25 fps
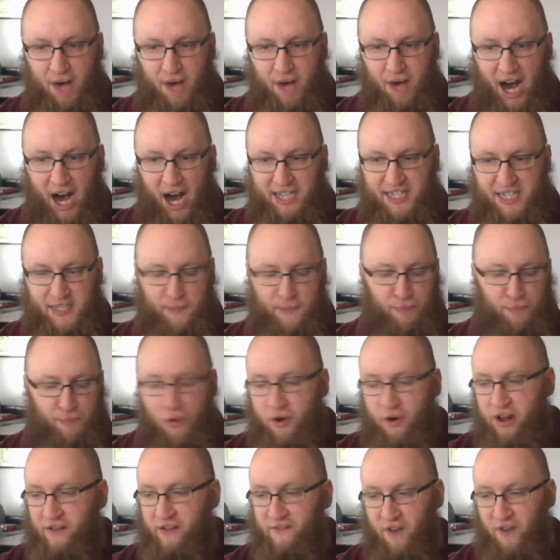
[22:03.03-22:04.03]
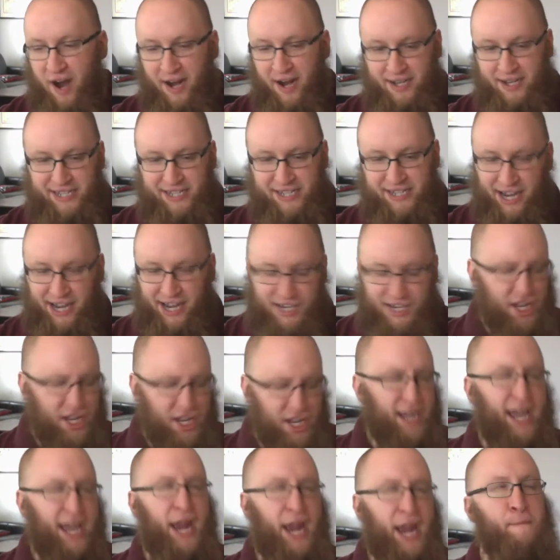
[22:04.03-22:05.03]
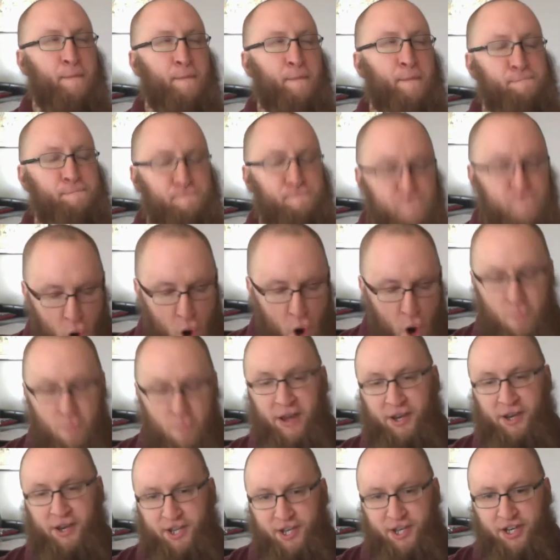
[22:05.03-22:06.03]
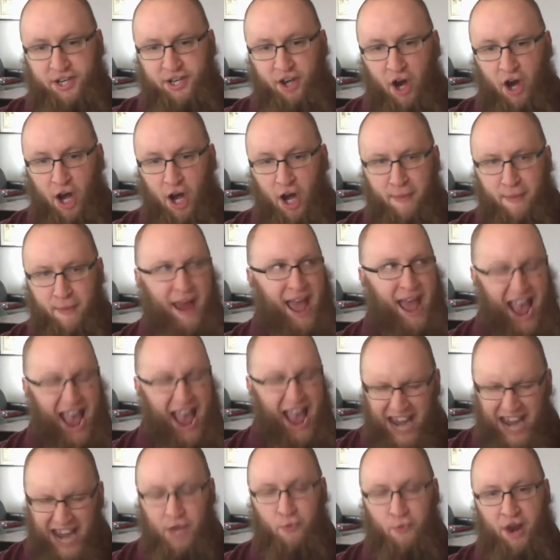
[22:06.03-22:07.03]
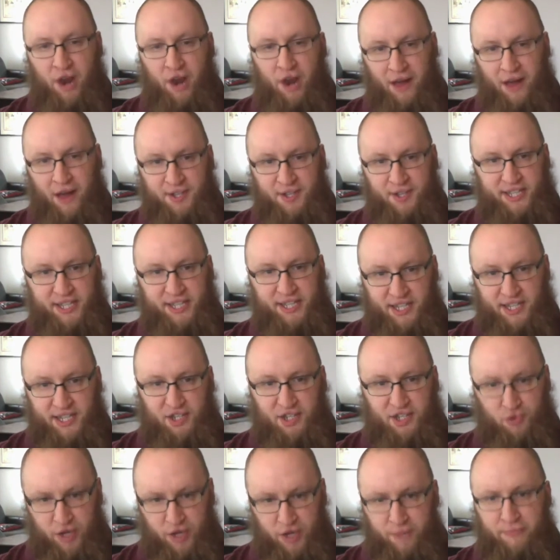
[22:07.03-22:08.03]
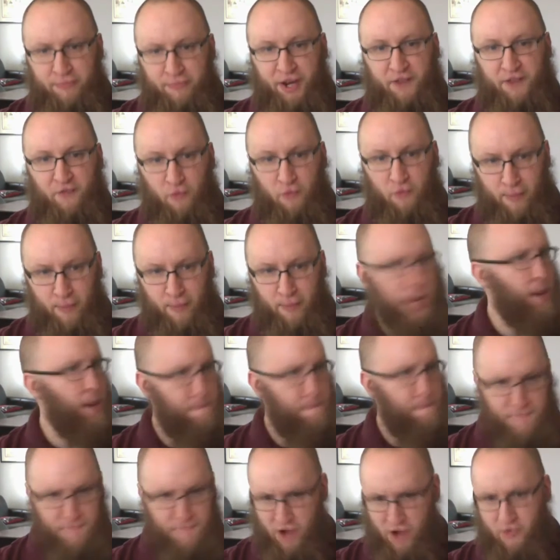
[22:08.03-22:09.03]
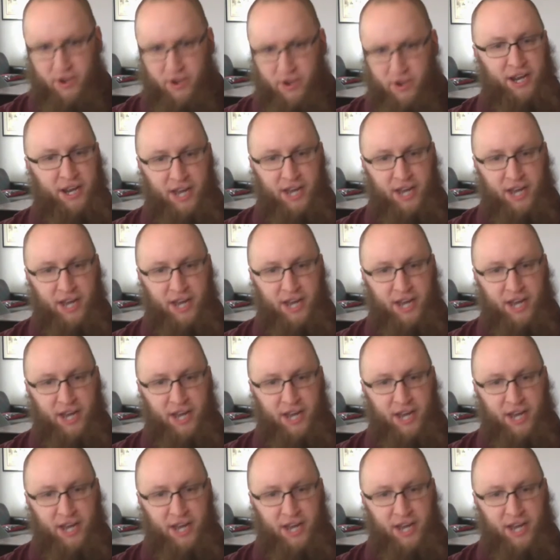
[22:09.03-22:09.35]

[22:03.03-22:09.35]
supporting Vox Day does not get a moment to talk about anyone else's treatment of them, period.